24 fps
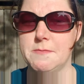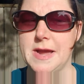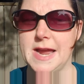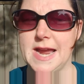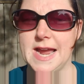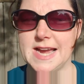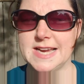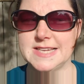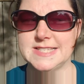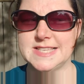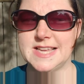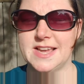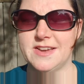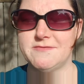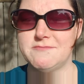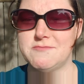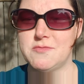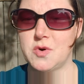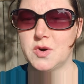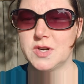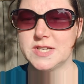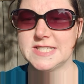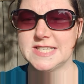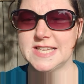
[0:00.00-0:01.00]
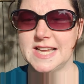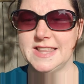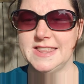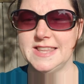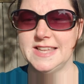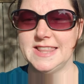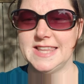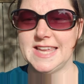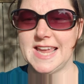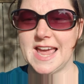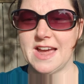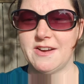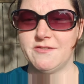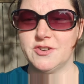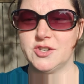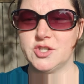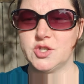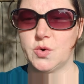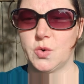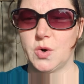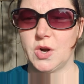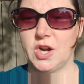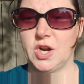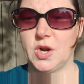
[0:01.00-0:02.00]
My eyes have more sun than the
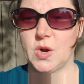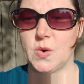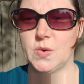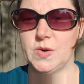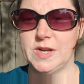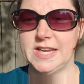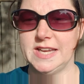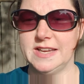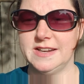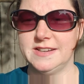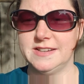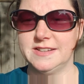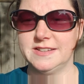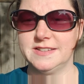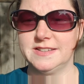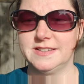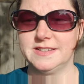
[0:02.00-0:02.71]
average Oregonian.